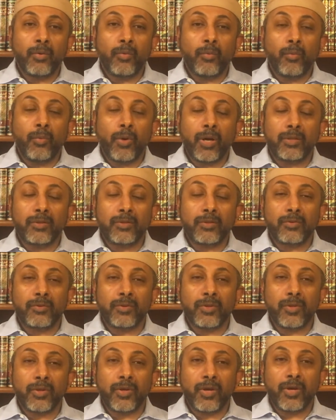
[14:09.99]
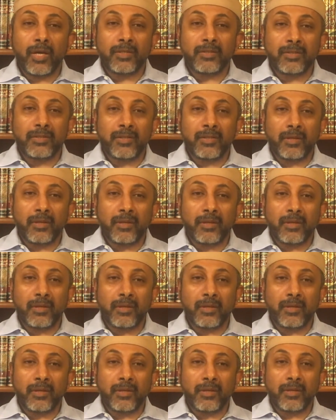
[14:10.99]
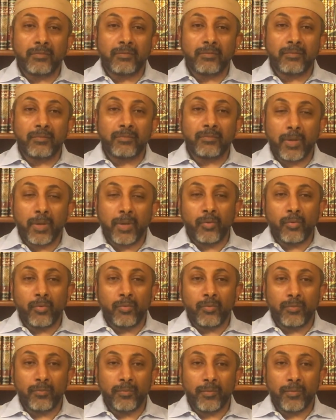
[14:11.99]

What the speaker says: why didn't you ask them to pay you?